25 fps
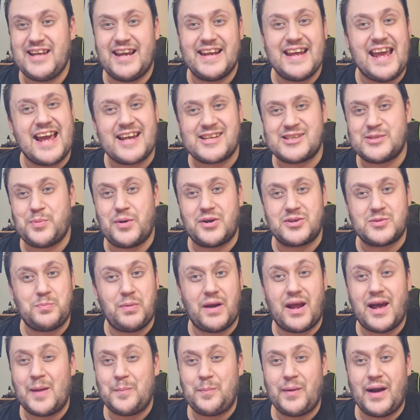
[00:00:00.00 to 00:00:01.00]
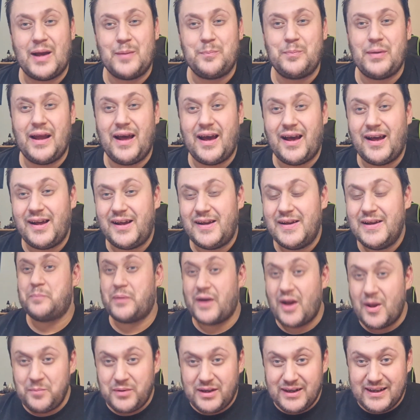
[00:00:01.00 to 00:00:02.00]
say Xbox blah blah blah,
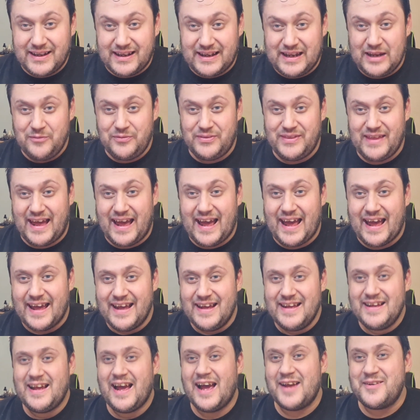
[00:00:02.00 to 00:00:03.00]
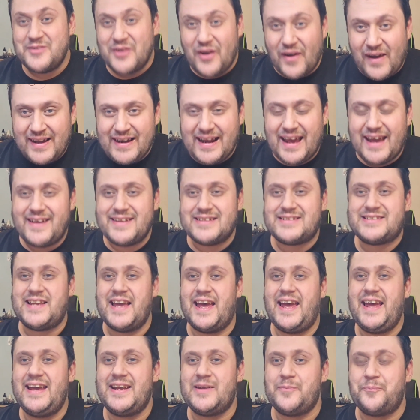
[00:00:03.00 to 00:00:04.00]
but I'm gonna give that a 9 out of
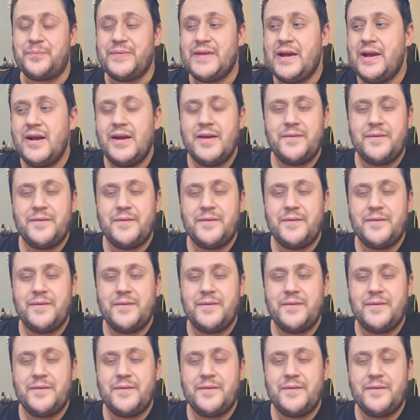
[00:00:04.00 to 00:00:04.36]
10.